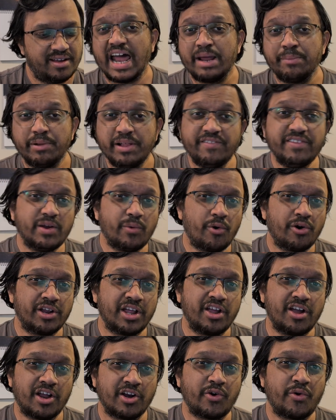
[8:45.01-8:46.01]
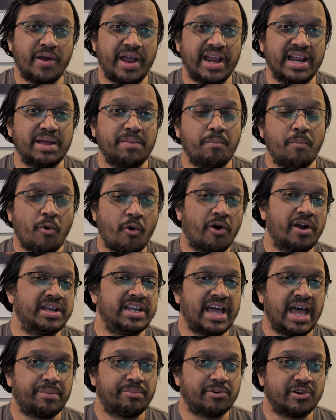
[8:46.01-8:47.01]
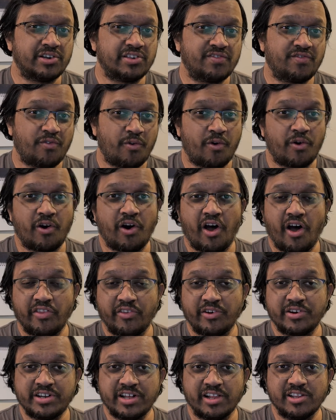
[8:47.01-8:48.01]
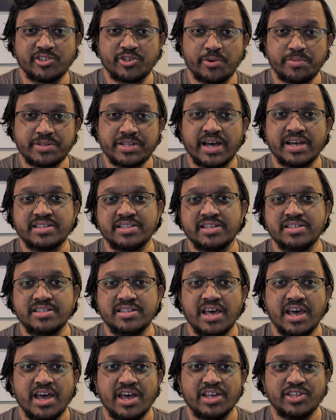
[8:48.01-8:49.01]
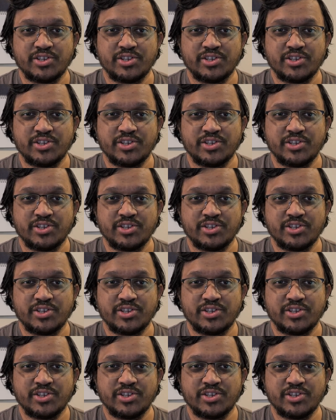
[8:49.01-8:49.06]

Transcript: And I believe they're working on creating more adapters for other telescope sizes,